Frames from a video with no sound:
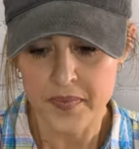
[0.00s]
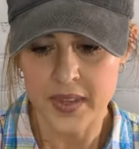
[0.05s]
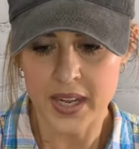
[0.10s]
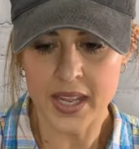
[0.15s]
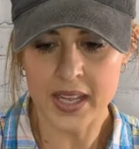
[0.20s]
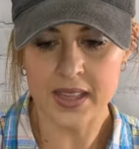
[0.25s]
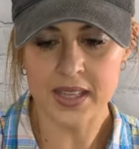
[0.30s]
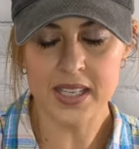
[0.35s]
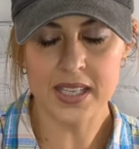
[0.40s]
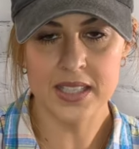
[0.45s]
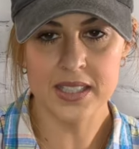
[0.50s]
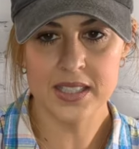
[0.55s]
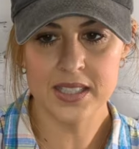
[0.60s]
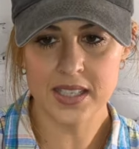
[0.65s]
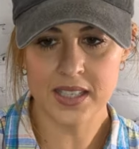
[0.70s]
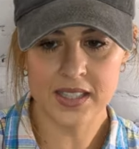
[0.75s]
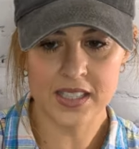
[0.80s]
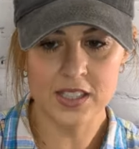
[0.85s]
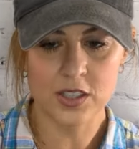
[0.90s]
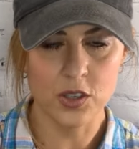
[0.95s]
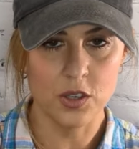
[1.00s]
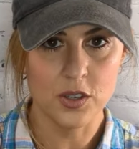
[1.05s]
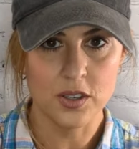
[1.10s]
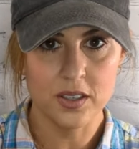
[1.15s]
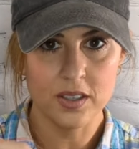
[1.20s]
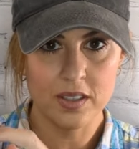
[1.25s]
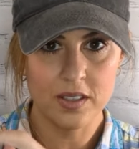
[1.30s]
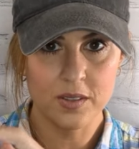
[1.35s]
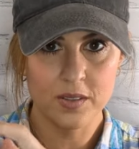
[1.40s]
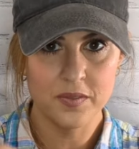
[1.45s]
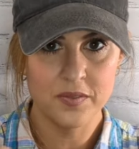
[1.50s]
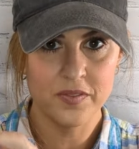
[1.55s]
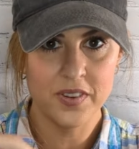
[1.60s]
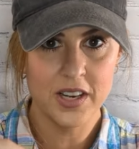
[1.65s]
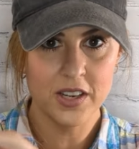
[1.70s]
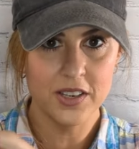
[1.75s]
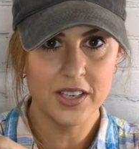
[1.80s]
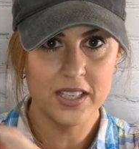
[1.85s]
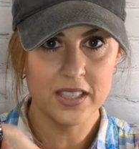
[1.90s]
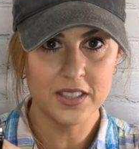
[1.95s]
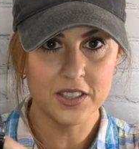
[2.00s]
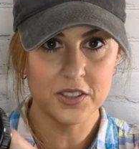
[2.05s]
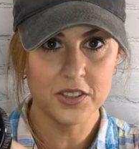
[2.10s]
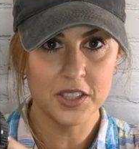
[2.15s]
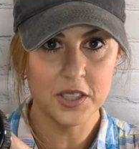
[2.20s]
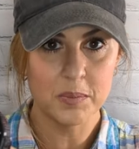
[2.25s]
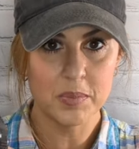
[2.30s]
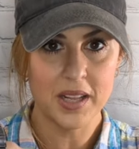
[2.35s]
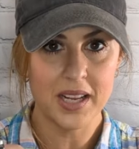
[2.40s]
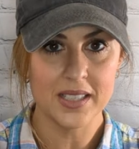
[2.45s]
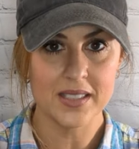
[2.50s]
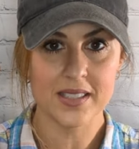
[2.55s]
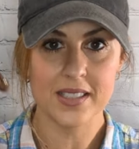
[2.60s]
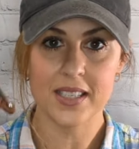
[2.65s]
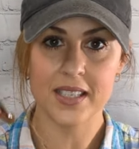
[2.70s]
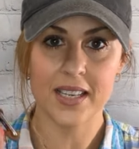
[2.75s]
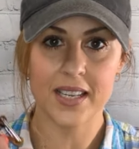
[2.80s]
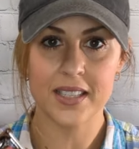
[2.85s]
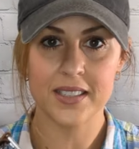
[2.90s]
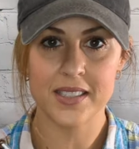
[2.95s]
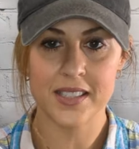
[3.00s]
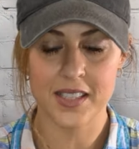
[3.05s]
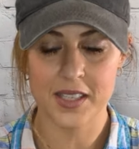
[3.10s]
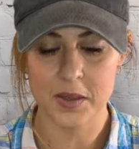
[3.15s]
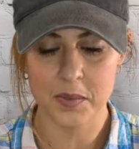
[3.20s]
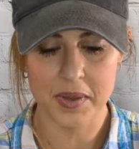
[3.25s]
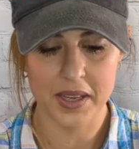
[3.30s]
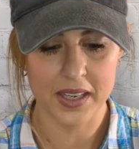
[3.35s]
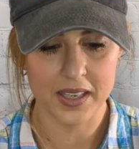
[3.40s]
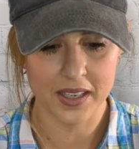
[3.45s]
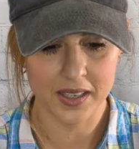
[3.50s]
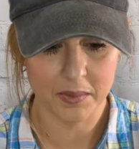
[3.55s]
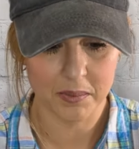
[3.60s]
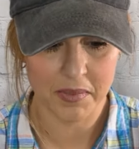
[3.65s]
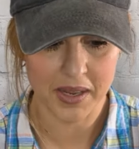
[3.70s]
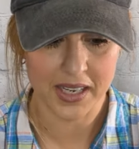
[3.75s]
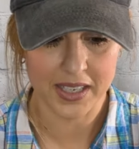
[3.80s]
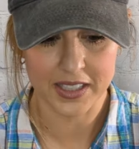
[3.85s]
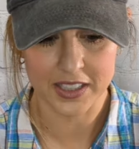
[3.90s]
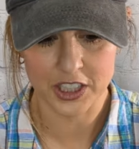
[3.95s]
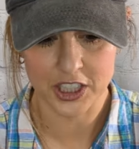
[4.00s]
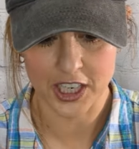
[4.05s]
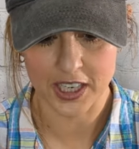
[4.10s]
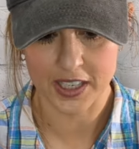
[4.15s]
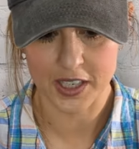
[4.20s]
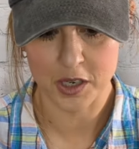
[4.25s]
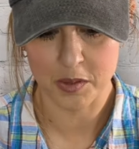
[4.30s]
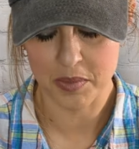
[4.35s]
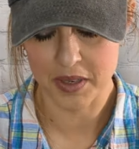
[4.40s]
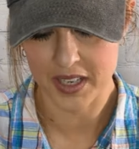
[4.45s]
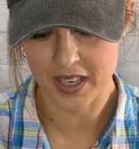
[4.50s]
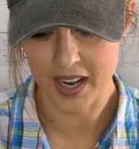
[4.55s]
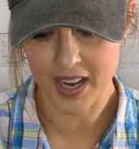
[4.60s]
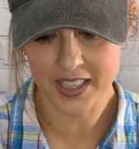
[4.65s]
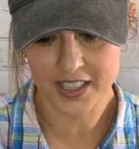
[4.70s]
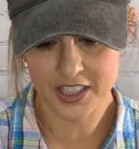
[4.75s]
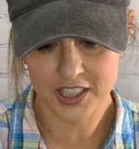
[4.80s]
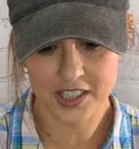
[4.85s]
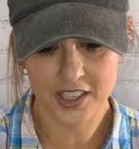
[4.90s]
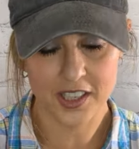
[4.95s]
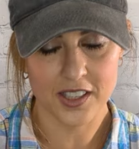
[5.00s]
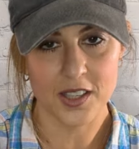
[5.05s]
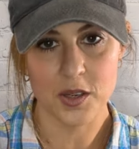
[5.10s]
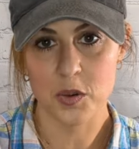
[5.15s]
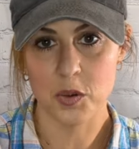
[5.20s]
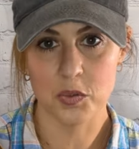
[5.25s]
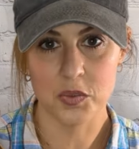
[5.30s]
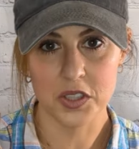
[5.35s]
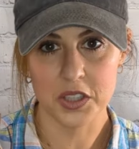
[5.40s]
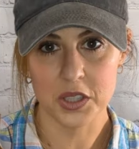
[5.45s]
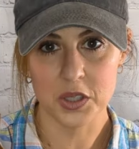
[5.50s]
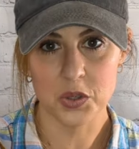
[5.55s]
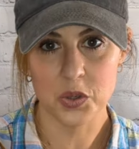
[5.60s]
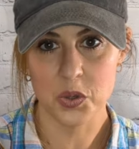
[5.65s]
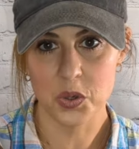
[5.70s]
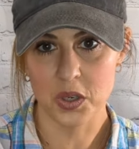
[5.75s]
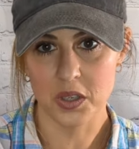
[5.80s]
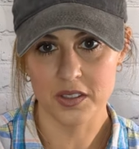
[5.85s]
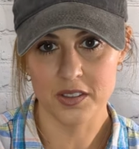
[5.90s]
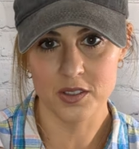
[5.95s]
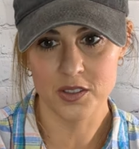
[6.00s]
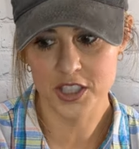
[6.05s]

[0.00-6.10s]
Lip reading: And these are very clearly plastic and say made in China, but I just thought they were really cool. They're